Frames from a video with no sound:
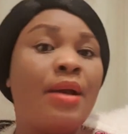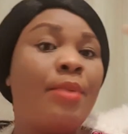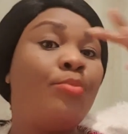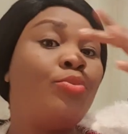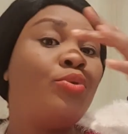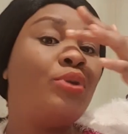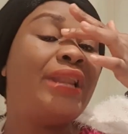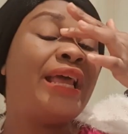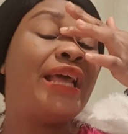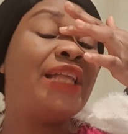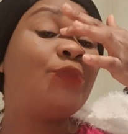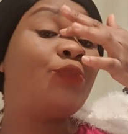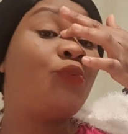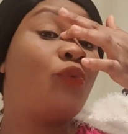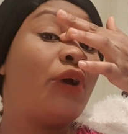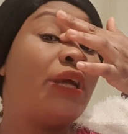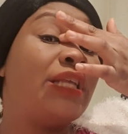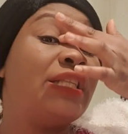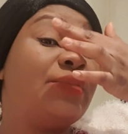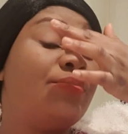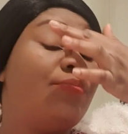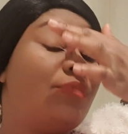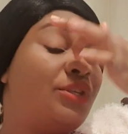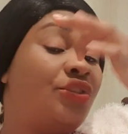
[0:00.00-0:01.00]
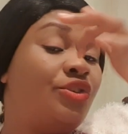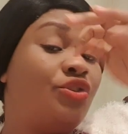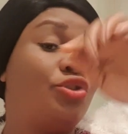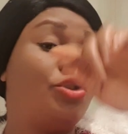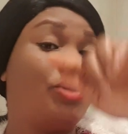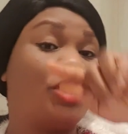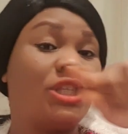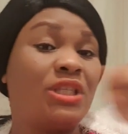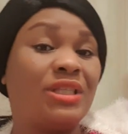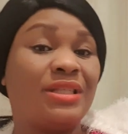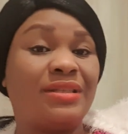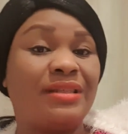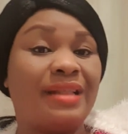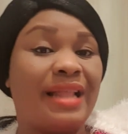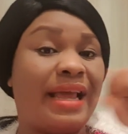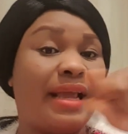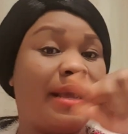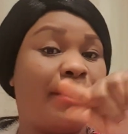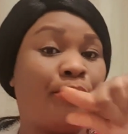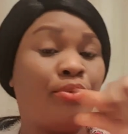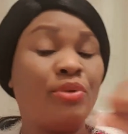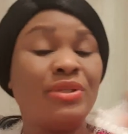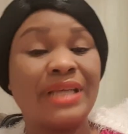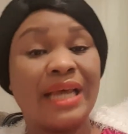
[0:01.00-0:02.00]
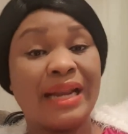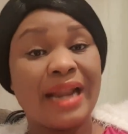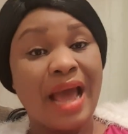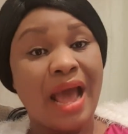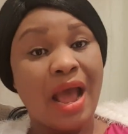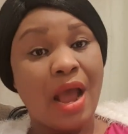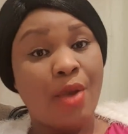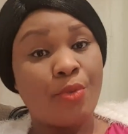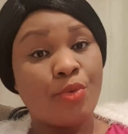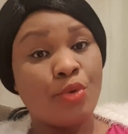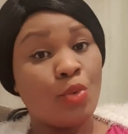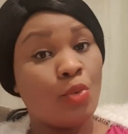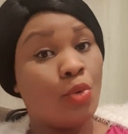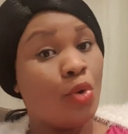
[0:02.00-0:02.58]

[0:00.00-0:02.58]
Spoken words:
Bullet point means you just like put an arrow.